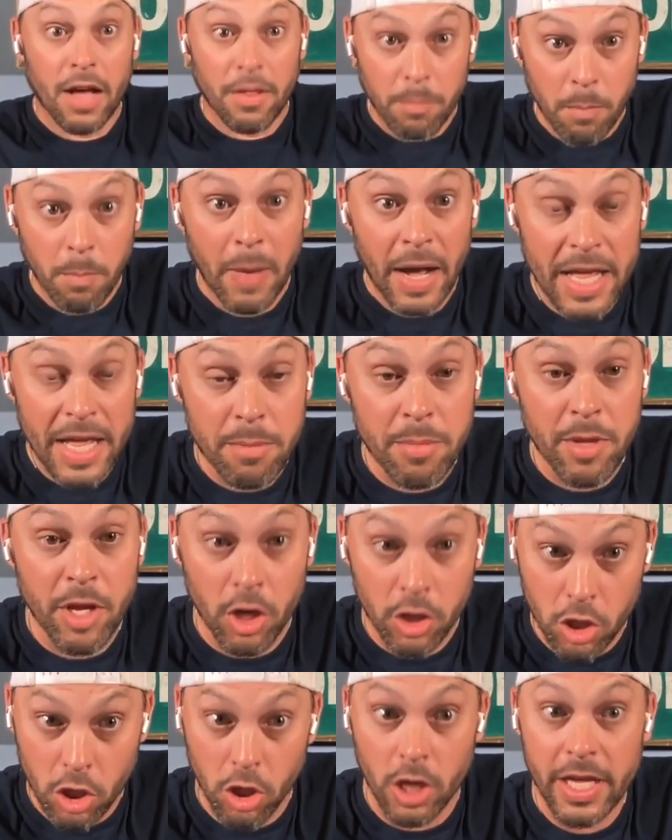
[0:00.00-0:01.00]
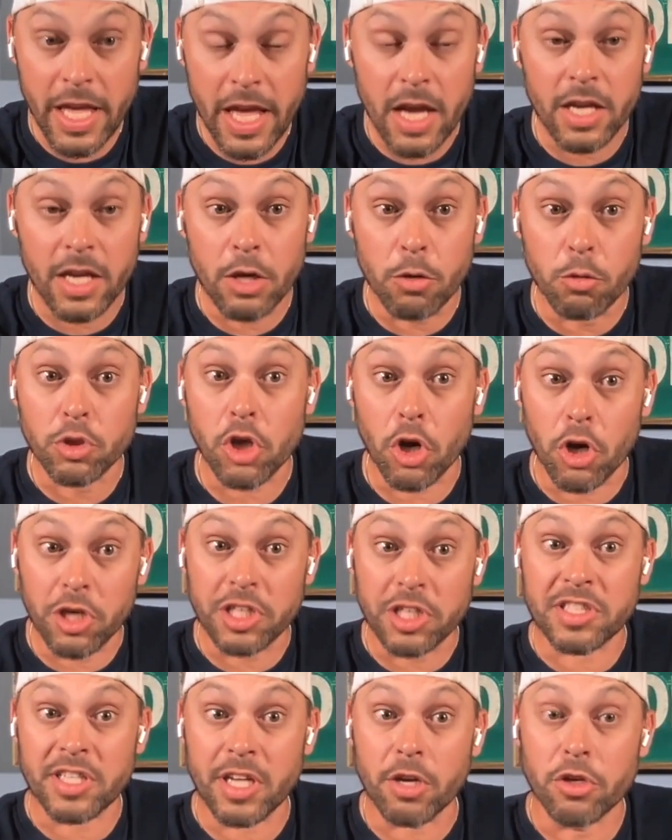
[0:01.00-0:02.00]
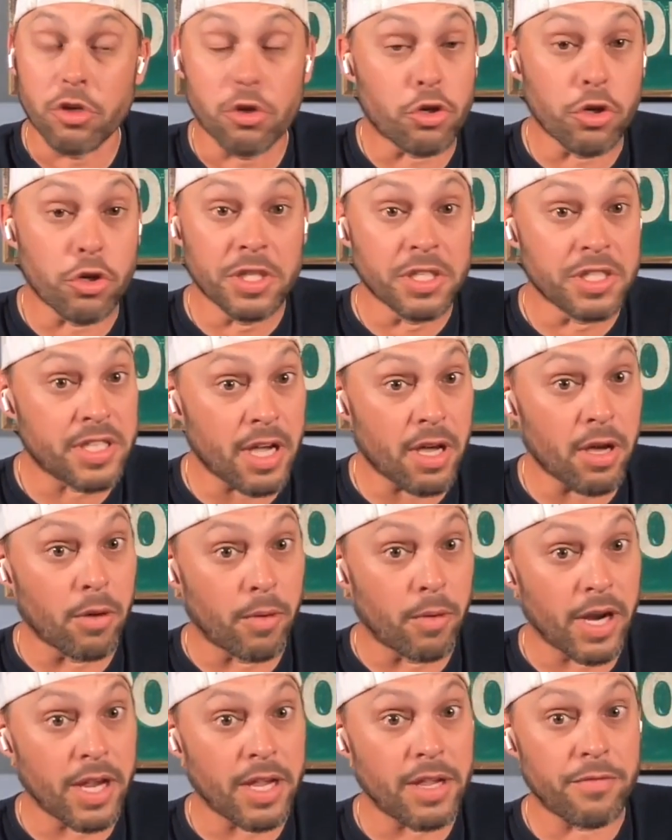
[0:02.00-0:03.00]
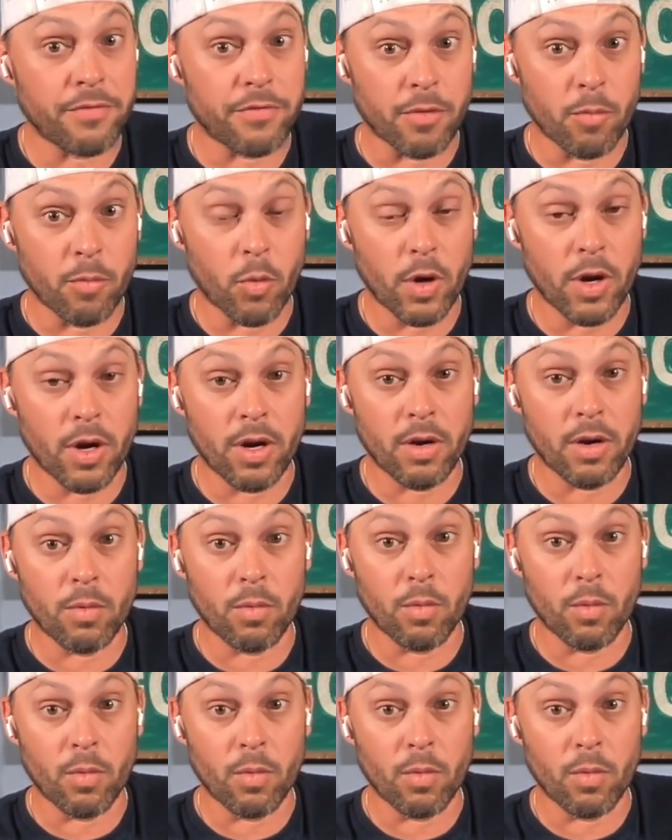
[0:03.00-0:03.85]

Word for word: might have been on close. Yeah, it was hard to tell. You couldn't tell, right, from where